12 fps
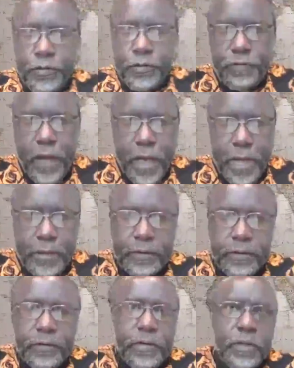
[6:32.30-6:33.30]
You
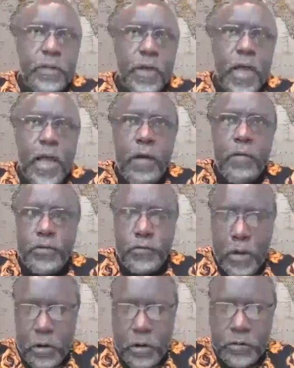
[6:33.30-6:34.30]
define what
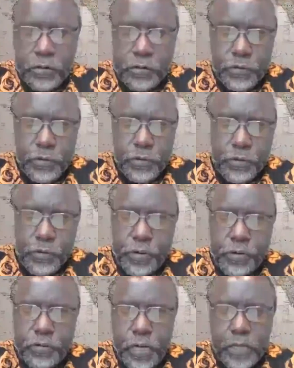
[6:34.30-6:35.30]
you are going to do, you
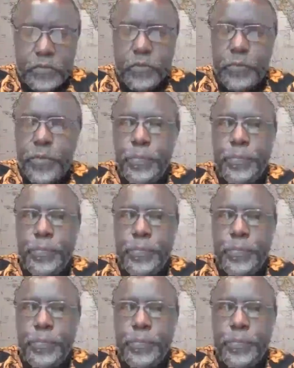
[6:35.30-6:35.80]
research, you